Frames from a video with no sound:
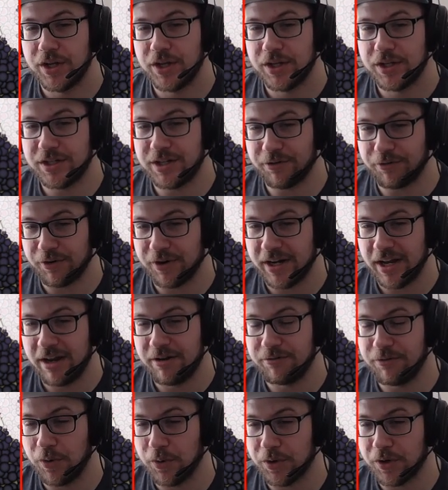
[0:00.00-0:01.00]
different
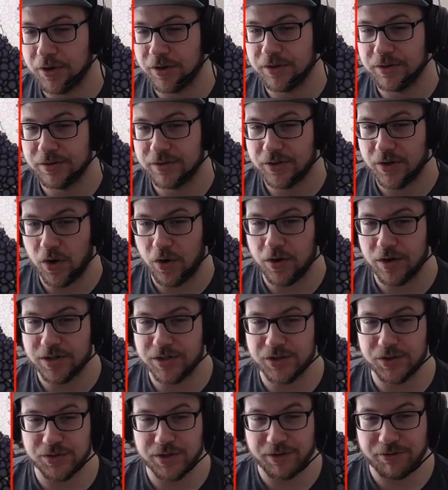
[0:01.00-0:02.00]
Invoker cards,
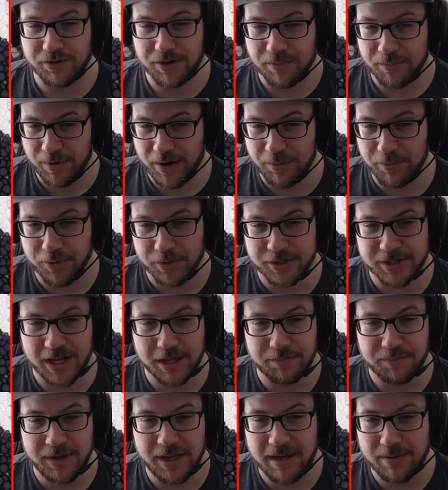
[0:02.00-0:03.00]
your different Emperor's
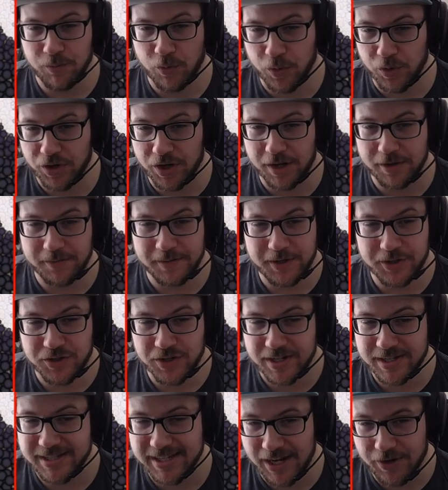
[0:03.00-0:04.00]
Death Beam, Royal Condemnation,
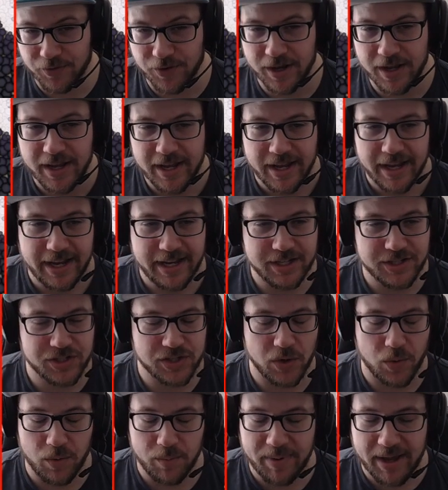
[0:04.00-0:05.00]
etc. is
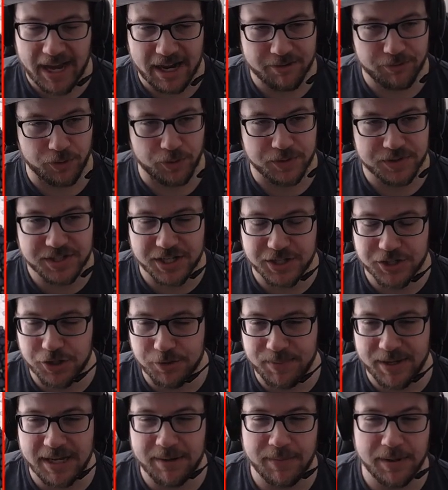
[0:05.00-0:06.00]
so impactful. Sensu
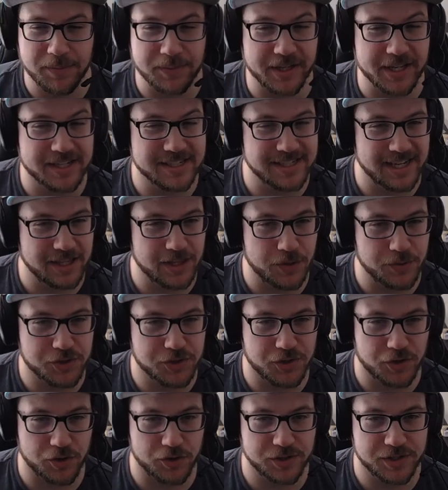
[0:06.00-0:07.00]
Bean, be able to extend those
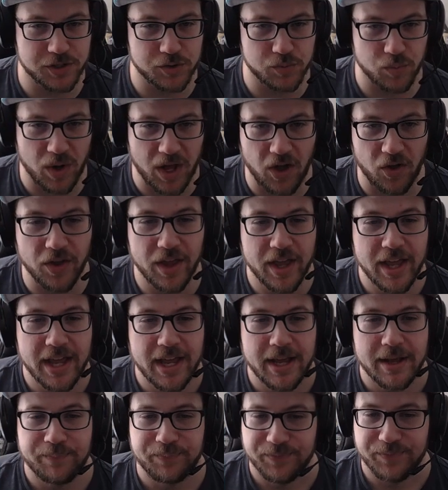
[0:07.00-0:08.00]
turns as well.
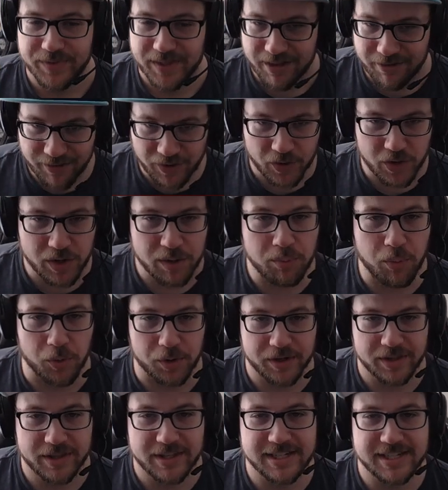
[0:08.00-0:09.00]
Very
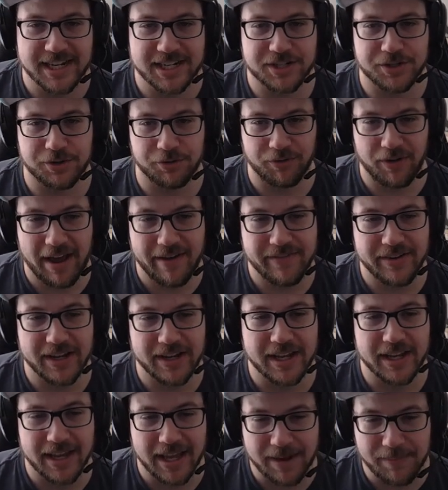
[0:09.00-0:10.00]
important of this deck
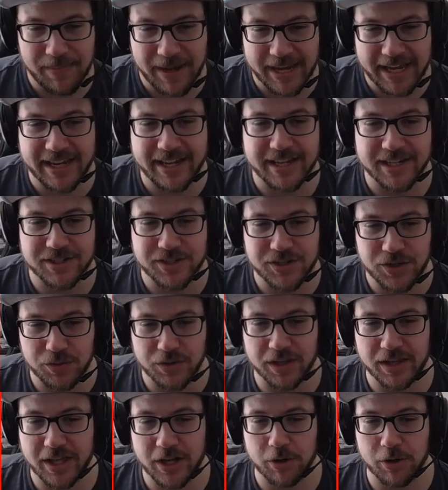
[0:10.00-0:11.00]
surviving and making it to the
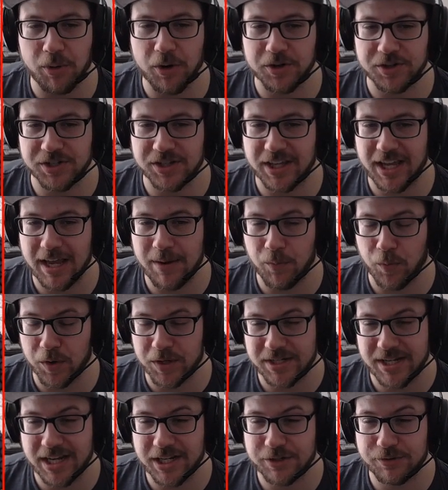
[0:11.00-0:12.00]
later parts of the game where it
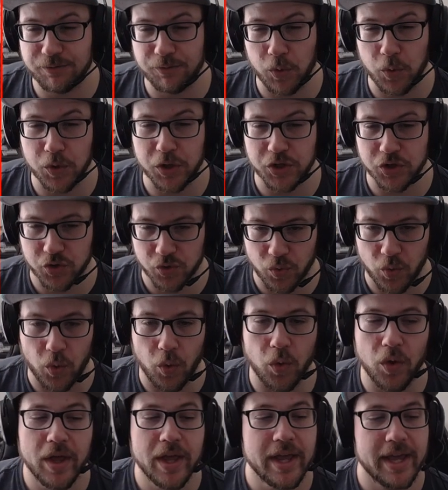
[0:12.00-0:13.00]
takes full
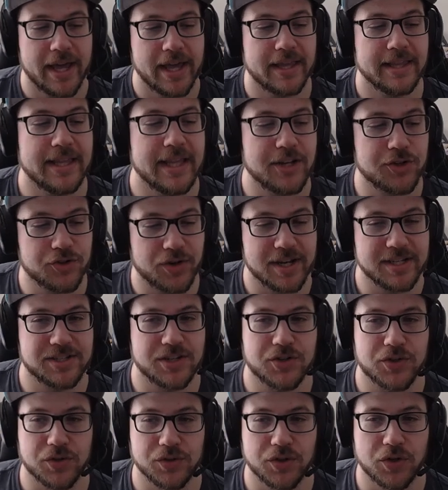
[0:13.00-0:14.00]
control and then tries to
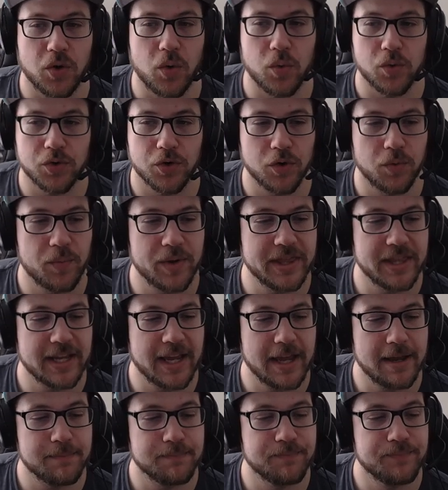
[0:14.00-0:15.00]
turn the corner and win the
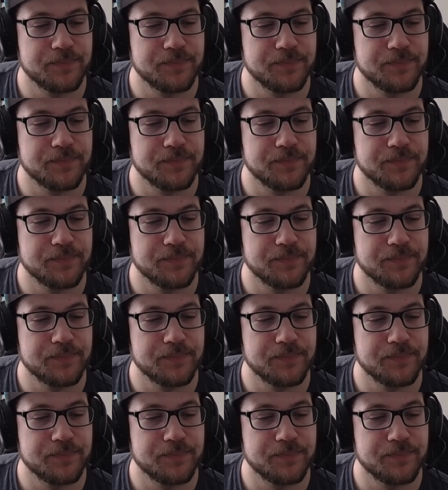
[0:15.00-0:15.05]
game.